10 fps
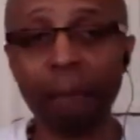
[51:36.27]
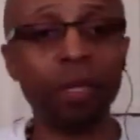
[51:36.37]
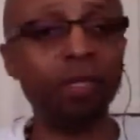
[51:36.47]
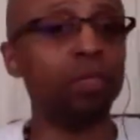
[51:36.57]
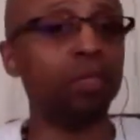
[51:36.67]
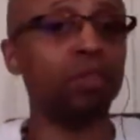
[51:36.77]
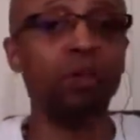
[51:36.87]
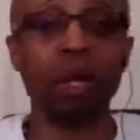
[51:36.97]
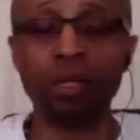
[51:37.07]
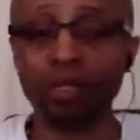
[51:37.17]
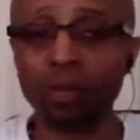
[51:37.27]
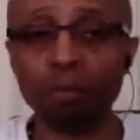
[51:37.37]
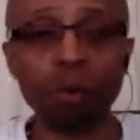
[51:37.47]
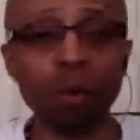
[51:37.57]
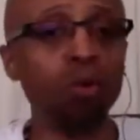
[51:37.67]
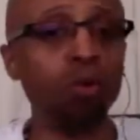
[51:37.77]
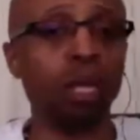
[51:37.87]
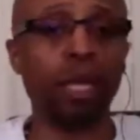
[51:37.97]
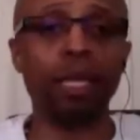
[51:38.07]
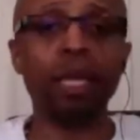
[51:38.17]
My business is running
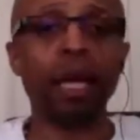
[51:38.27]
smoothly.